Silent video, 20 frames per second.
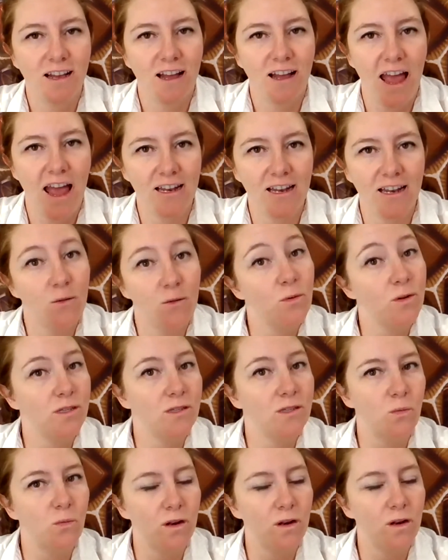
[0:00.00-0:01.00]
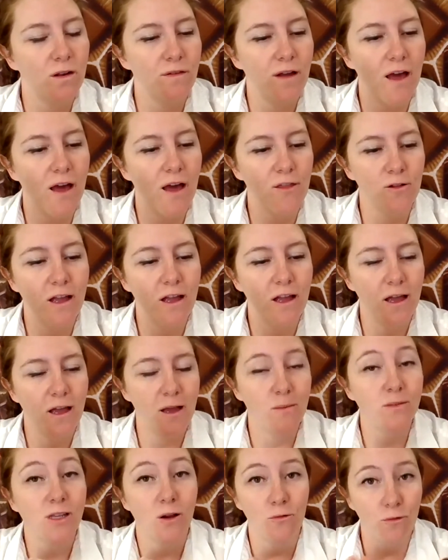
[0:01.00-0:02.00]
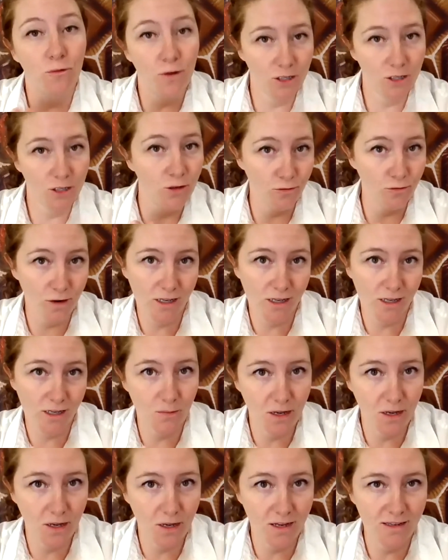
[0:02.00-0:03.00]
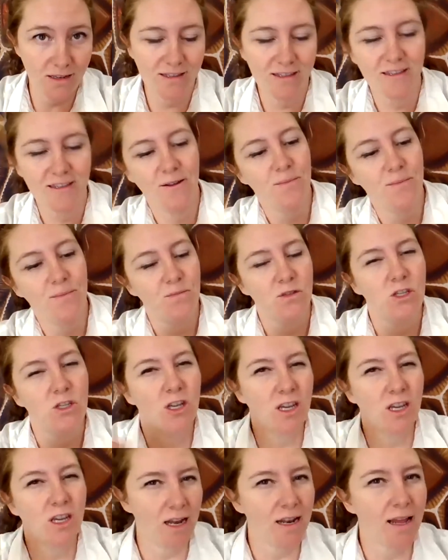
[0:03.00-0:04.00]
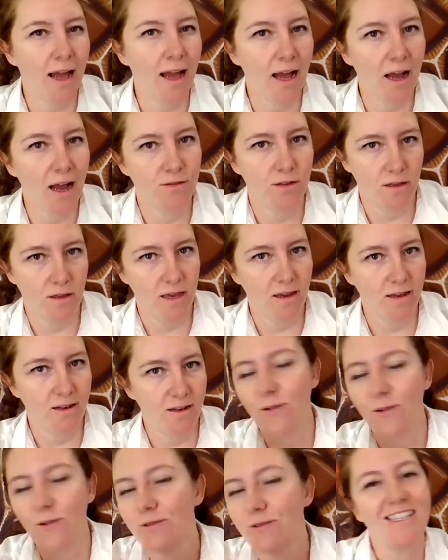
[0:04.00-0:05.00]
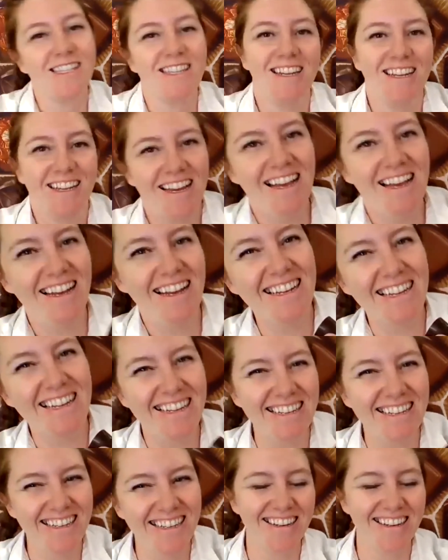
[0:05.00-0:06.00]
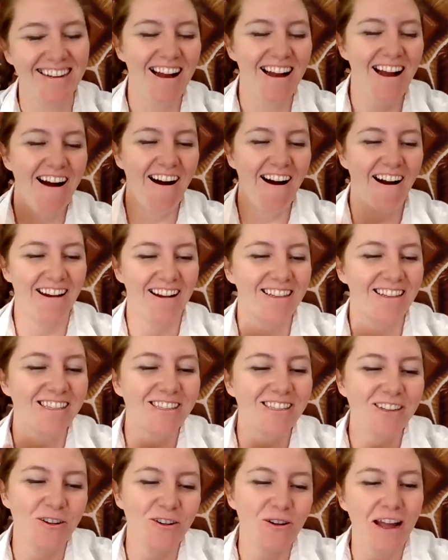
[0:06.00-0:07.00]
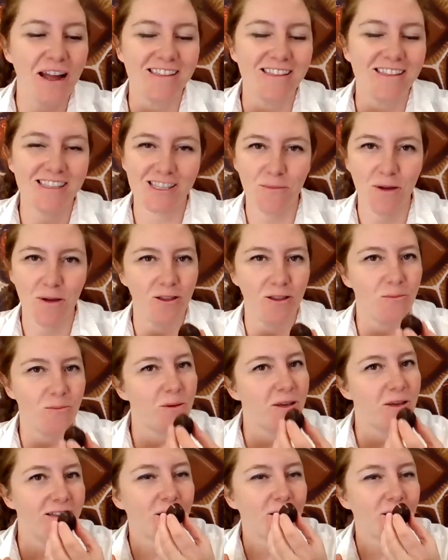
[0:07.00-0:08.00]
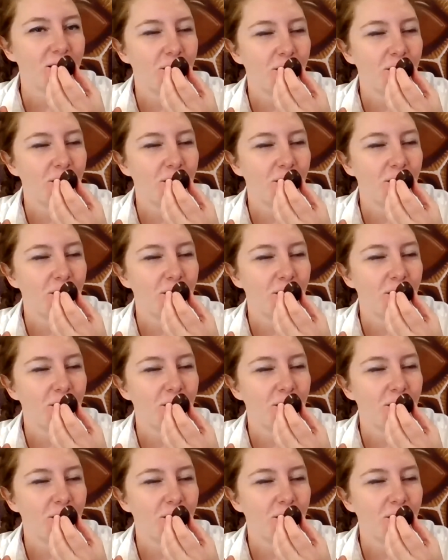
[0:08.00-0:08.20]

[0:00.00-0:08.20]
And it was one of Ethel M's original recipes. So you kind of have to like it. No, I'm just kidding. All right, let's go ahead and smell the piece.